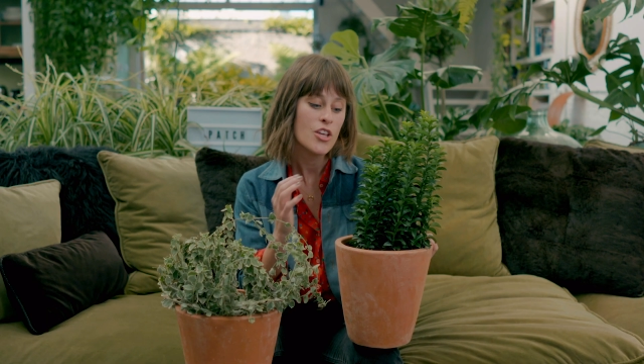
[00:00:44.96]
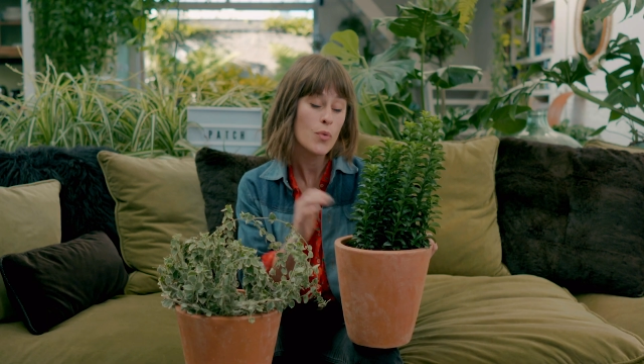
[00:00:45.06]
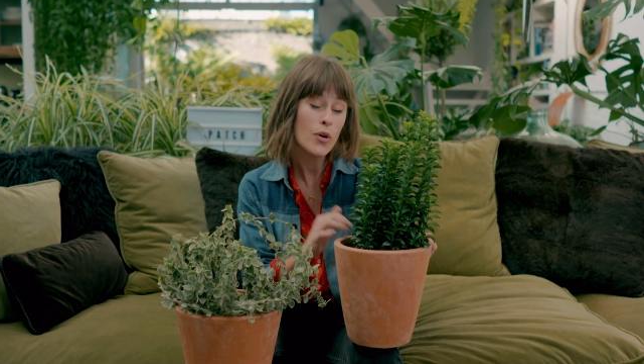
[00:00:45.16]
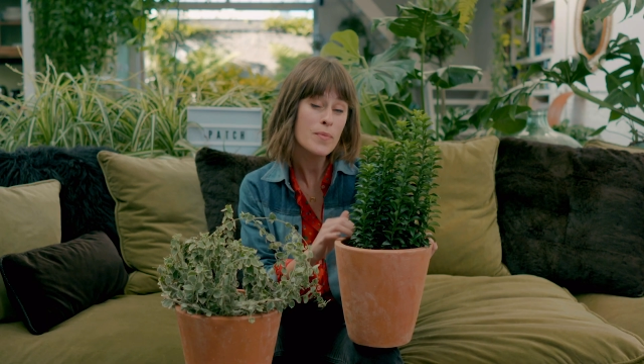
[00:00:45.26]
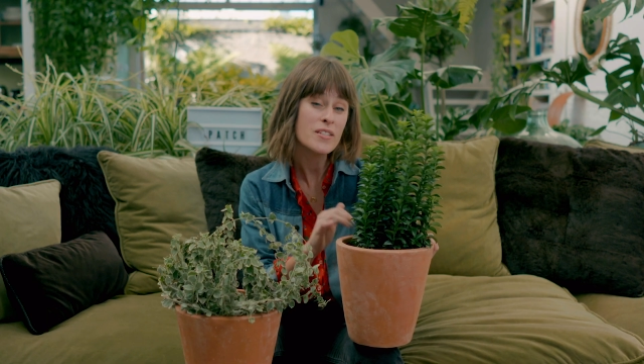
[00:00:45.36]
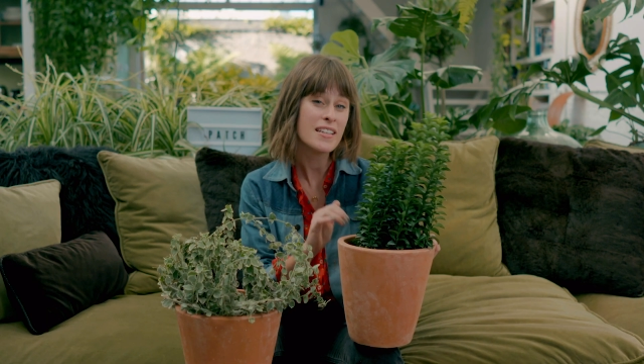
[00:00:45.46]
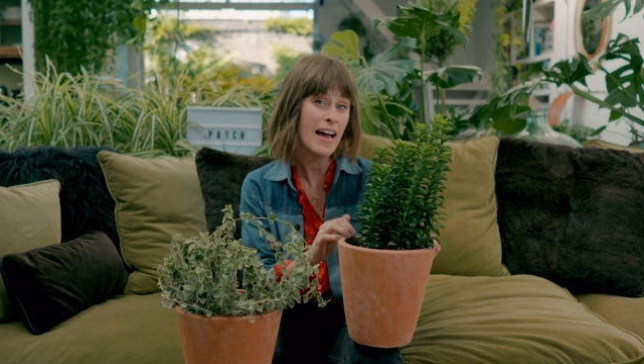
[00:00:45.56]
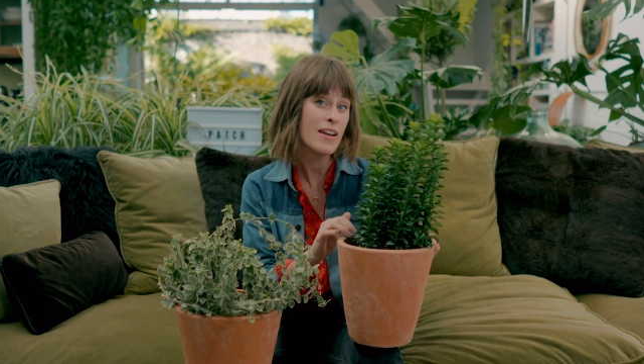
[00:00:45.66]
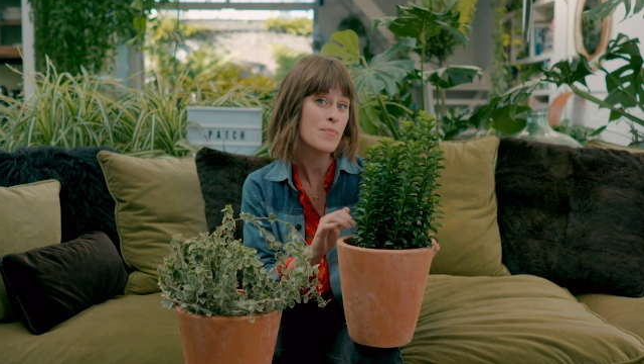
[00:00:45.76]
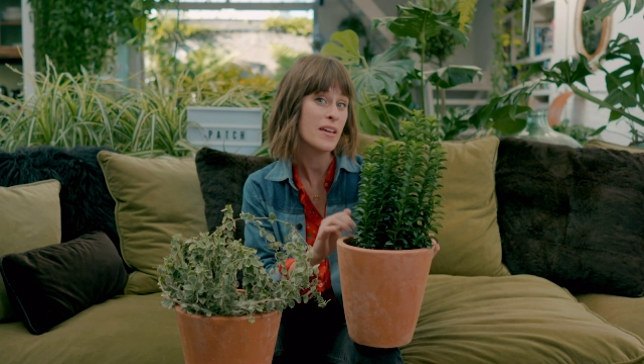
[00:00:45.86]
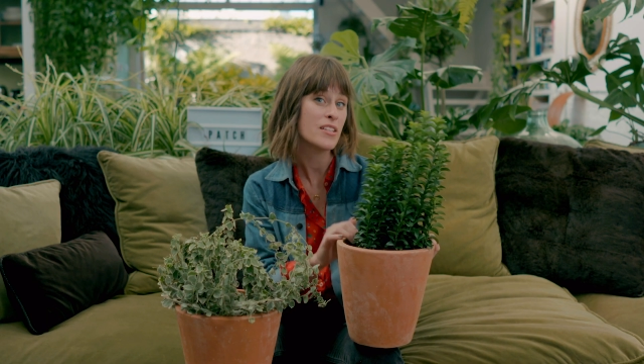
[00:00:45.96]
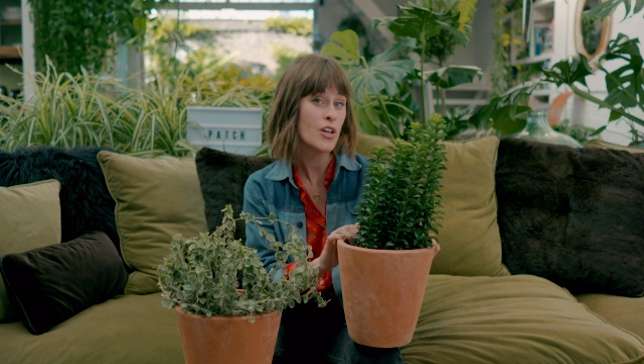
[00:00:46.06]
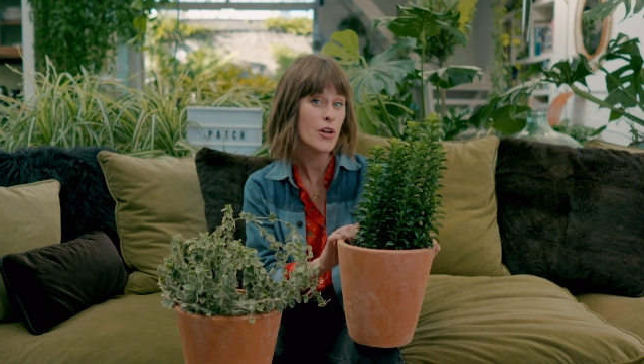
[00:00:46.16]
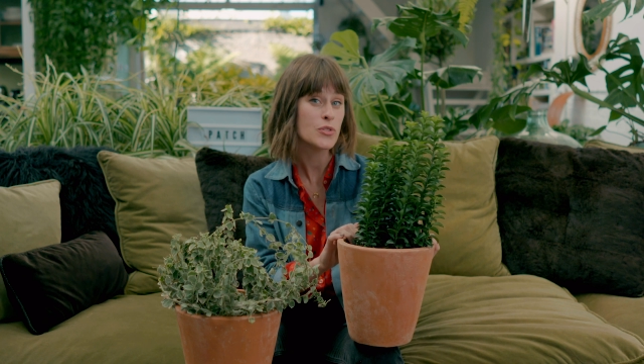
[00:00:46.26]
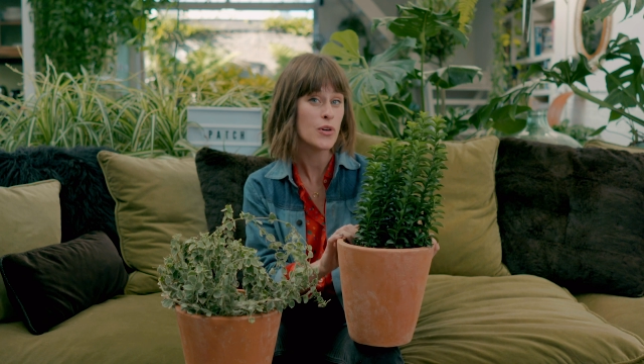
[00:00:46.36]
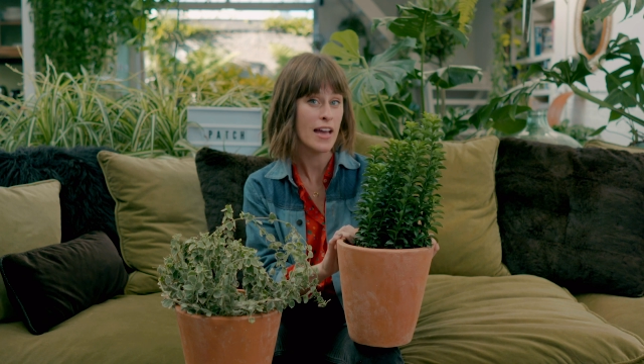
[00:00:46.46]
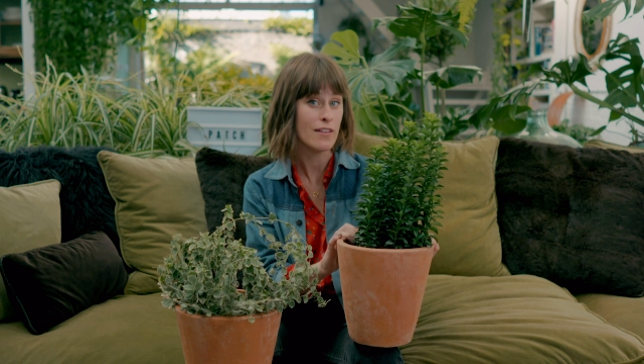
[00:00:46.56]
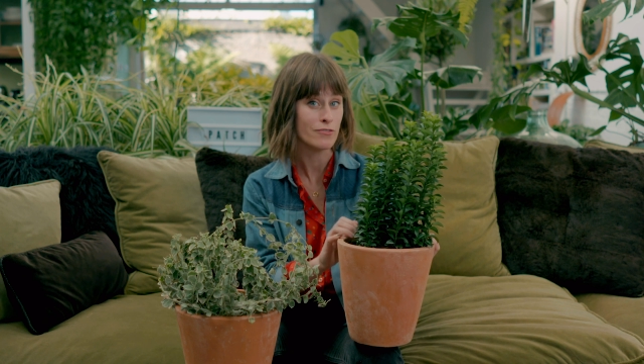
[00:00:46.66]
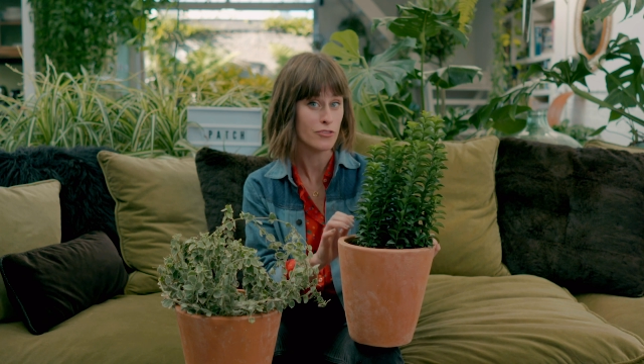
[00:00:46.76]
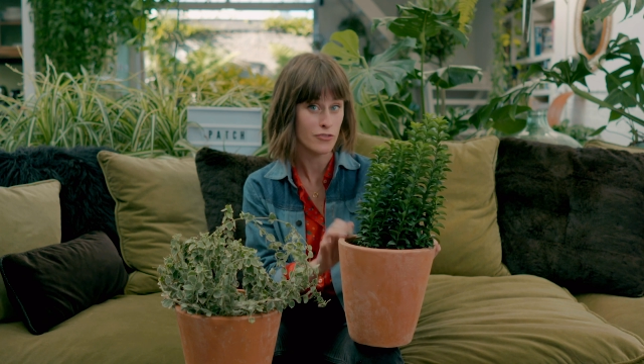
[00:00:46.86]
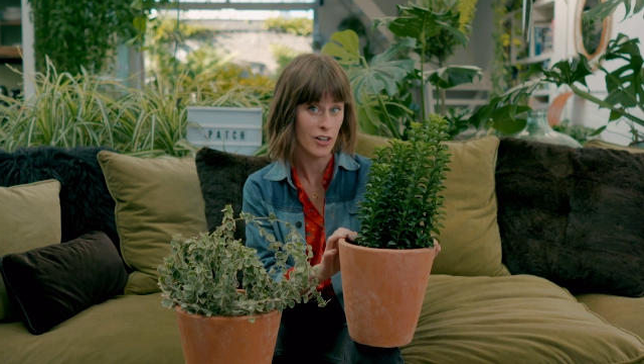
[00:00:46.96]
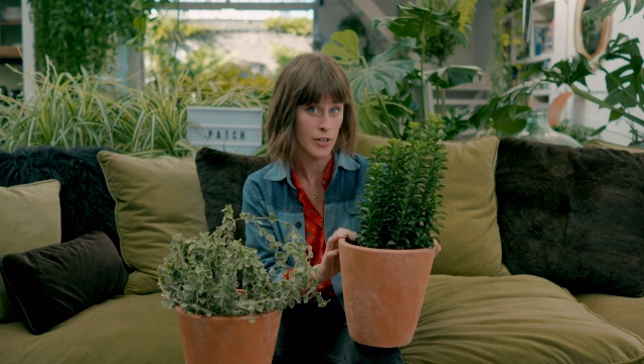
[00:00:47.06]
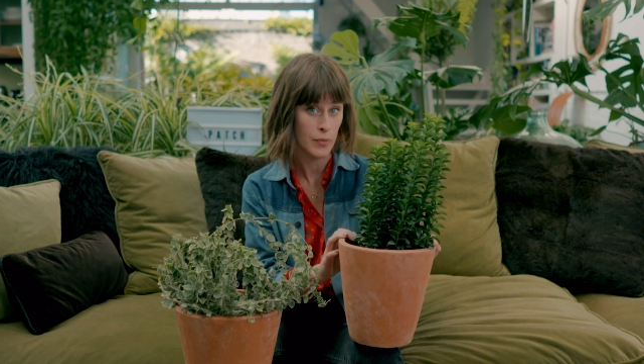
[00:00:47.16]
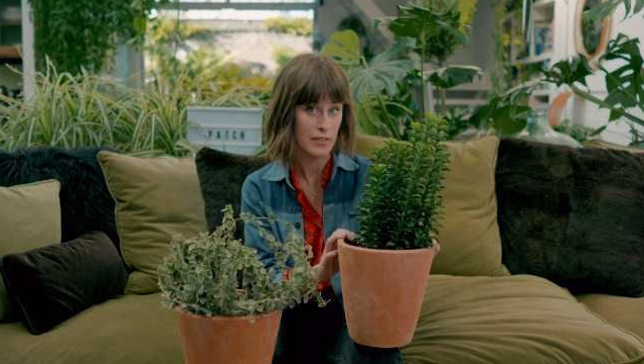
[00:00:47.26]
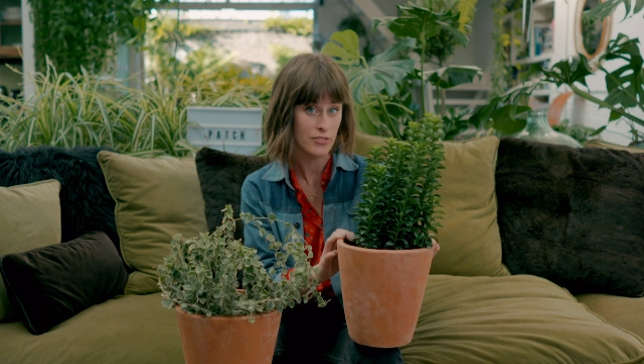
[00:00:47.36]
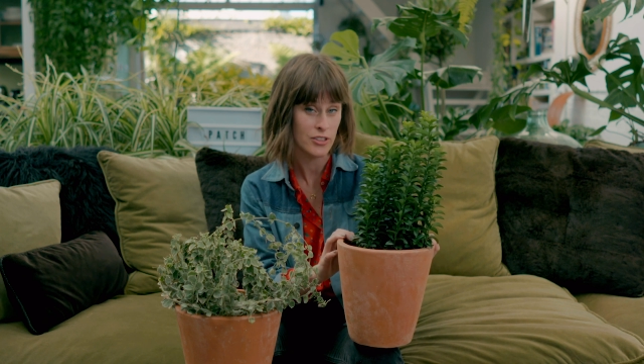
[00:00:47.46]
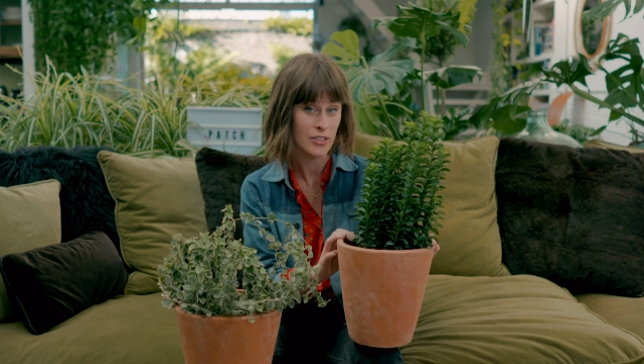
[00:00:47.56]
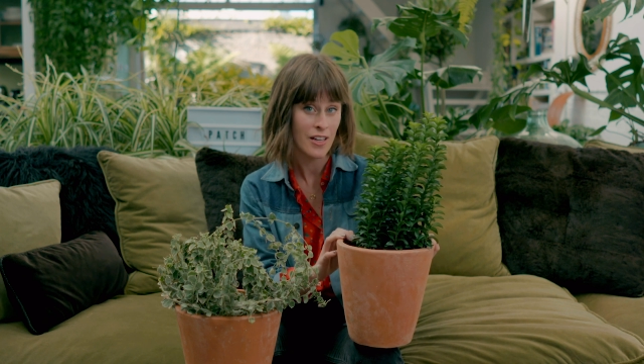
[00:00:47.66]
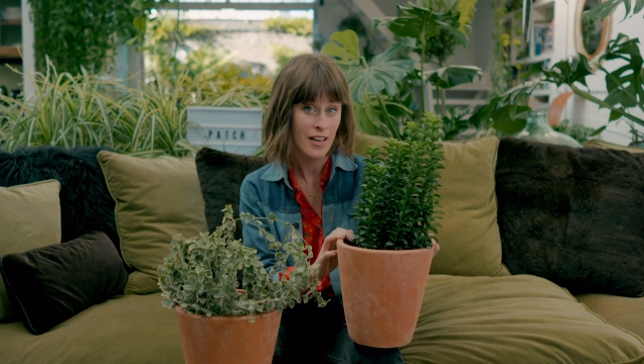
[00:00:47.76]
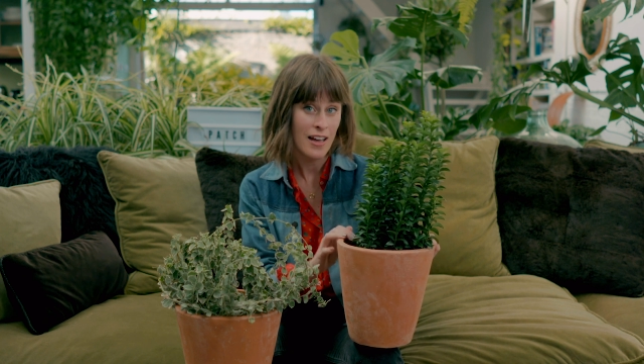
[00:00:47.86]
Euonymus can be a total haven for vine weevil,